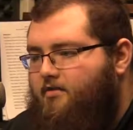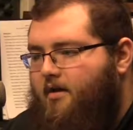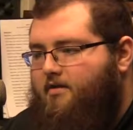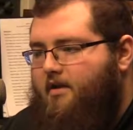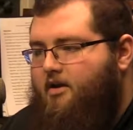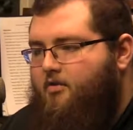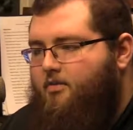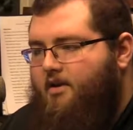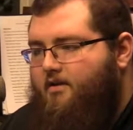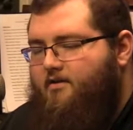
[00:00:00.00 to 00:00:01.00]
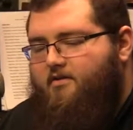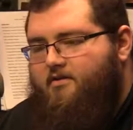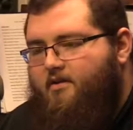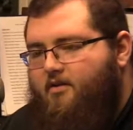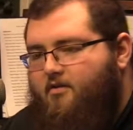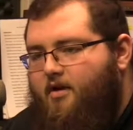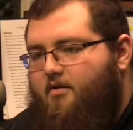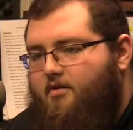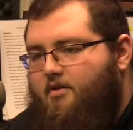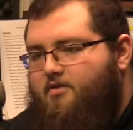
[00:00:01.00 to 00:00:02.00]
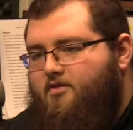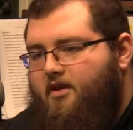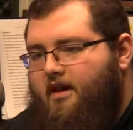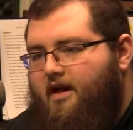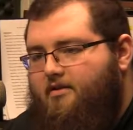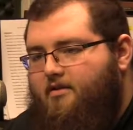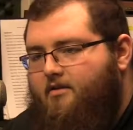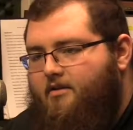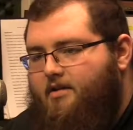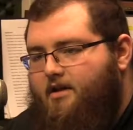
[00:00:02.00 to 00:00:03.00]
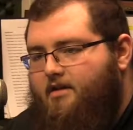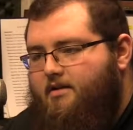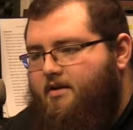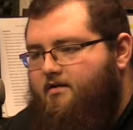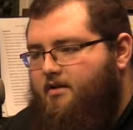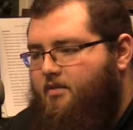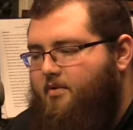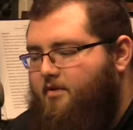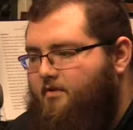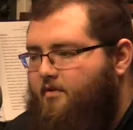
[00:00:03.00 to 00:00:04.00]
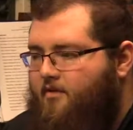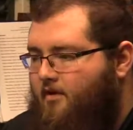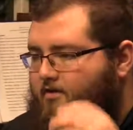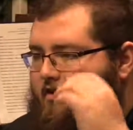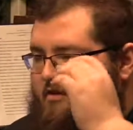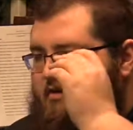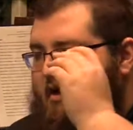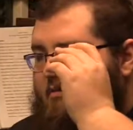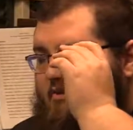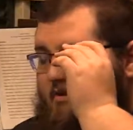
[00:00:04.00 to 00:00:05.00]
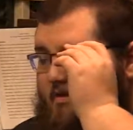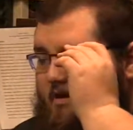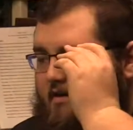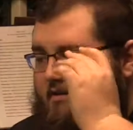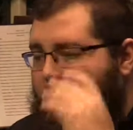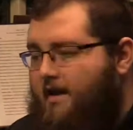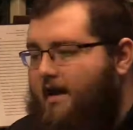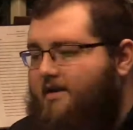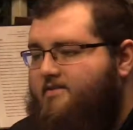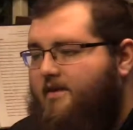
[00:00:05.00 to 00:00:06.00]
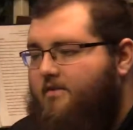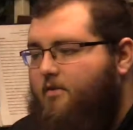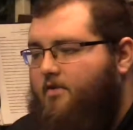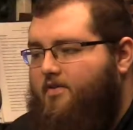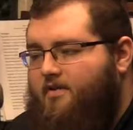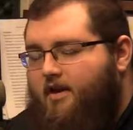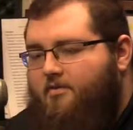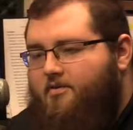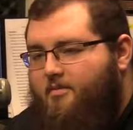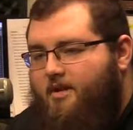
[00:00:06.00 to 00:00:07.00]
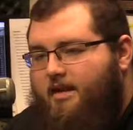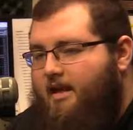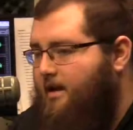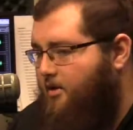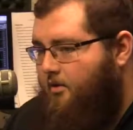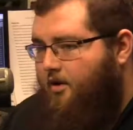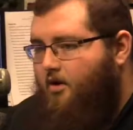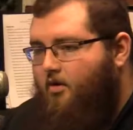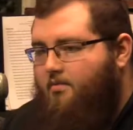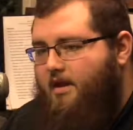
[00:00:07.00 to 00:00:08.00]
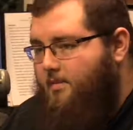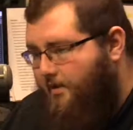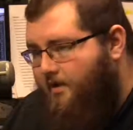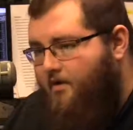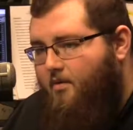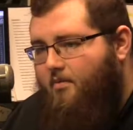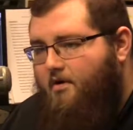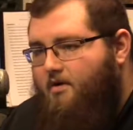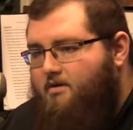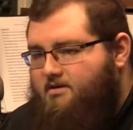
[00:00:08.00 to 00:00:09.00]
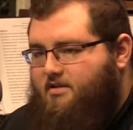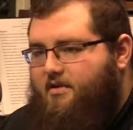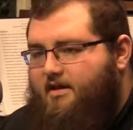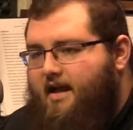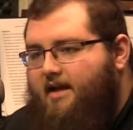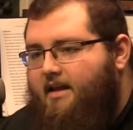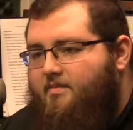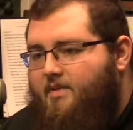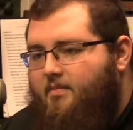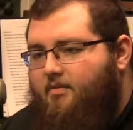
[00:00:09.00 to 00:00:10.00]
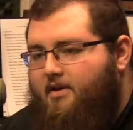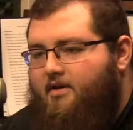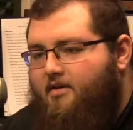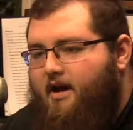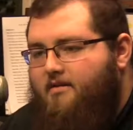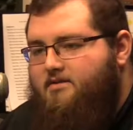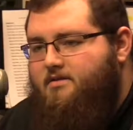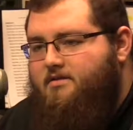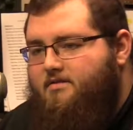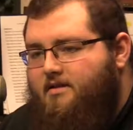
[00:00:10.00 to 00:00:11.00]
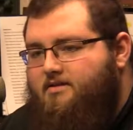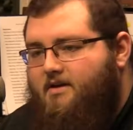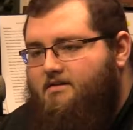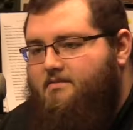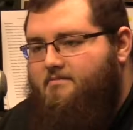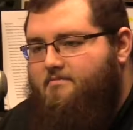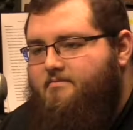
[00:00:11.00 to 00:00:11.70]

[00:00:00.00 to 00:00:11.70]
throughout the year, but this is another great one that you should get out there and give a little bit of your volunteer time too, because it's definitely worth it to help somebody get into a home, keep a home, something like that, keep people in their houses. That's awesome.